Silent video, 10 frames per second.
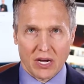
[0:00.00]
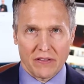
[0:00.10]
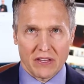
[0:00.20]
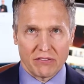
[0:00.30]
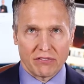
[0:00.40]

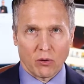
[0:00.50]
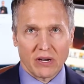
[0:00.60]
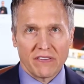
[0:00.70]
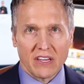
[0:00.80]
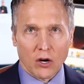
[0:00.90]
on this. So
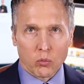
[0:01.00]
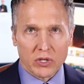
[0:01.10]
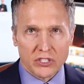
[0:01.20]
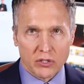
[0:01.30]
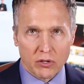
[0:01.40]
in the
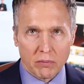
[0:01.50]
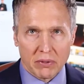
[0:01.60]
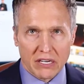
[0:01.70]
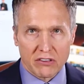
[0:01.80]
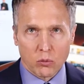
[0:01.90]
original
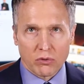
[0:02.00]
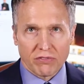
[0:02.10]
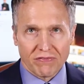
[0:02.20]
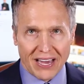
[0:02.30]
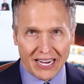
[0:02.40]
complaint that
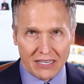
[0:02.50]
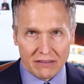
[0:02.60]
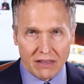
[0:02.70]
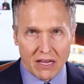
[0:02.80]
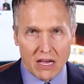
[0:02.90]
was
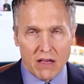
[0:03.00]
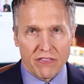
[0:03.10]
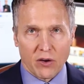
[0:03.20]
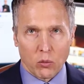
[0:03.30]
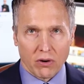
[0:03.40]
filed,
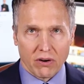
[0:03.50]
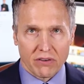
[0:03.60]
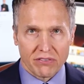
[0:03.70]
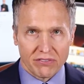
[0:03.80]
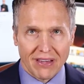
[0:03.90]
there were
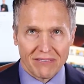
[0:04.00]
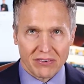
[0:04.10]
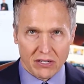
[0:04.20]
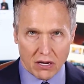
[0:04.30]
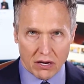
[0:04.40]

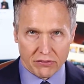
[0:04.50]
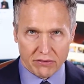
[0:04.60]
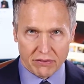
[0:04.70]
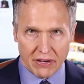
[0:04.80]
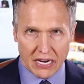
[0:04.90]
seven
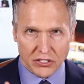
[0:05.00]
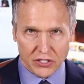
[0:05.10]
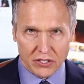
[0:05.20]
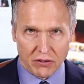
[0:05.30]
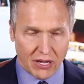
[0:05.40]
causes of
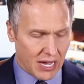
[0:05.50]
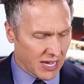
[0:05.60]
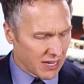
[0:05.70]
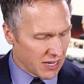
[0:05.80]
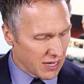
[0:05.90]
action, okay?